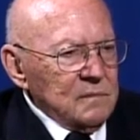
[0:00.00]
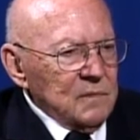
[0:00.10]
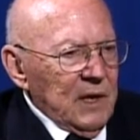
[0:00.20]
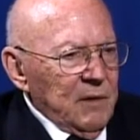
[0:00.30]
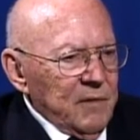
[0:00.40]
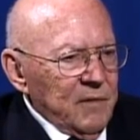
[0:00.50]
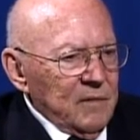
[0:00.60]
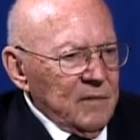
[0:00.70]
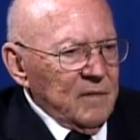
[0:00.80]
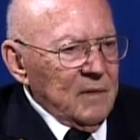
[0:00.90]
They were
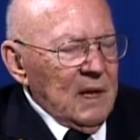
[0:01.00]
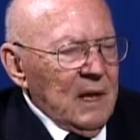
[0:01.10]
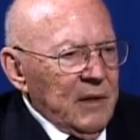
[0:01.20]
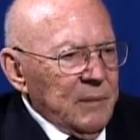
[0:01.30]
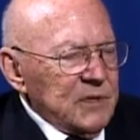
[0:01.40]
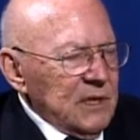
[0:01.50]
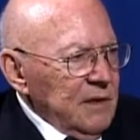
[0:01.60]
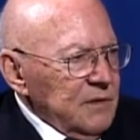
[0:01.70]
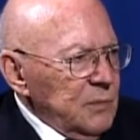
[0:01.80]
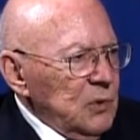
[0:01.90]

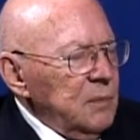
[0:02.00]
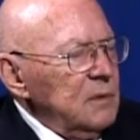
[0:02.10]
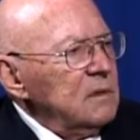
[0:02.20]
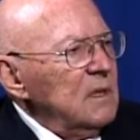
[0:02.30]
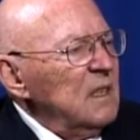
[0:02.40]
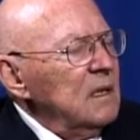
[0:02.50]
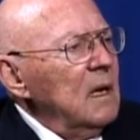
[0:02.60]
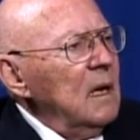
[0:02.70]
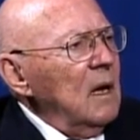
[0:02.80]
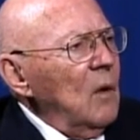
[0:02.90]
themselves mobile, and
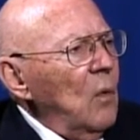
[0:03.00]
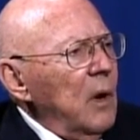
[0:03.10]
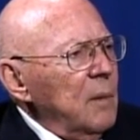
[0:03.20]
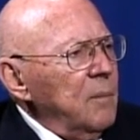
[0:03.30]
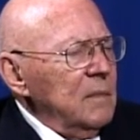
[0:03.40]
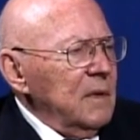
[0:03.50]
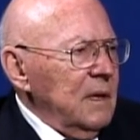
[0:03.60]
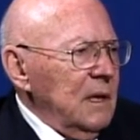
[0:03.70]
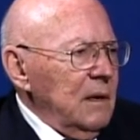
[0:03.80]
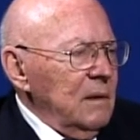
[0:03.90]
water,
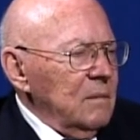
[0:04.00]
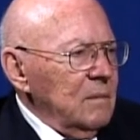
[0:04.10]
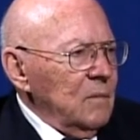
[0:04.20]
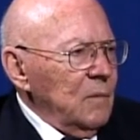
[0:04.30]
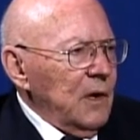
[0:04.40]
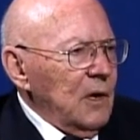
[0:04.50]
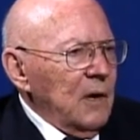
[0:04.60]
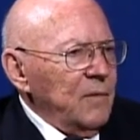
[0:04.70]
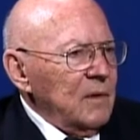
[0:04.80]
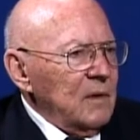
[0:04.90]
they went
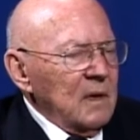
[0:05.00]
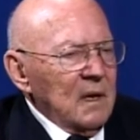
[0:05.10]
off, and